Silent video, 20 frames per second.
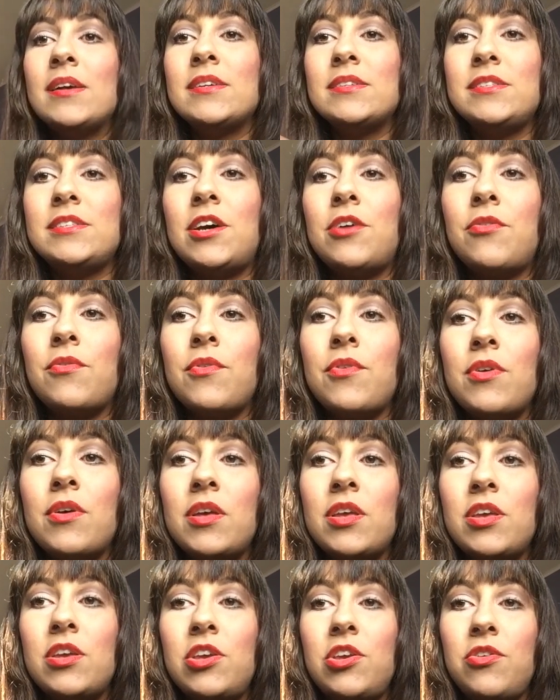So
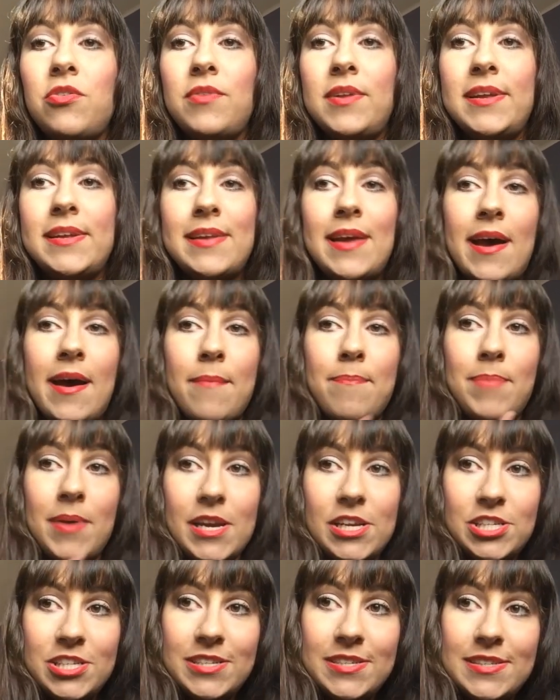you need to have
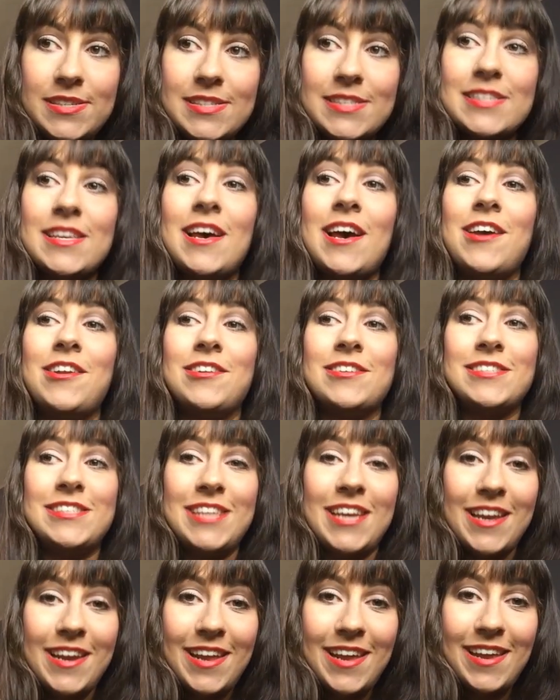patience,
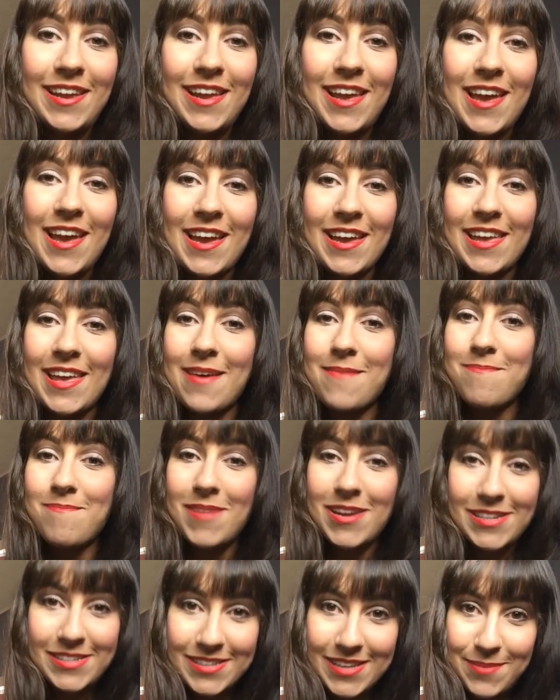understanding, and get
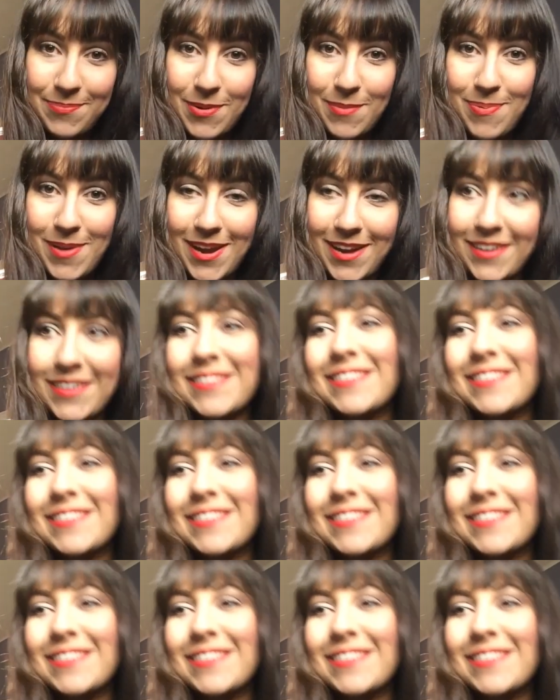mentally prepared,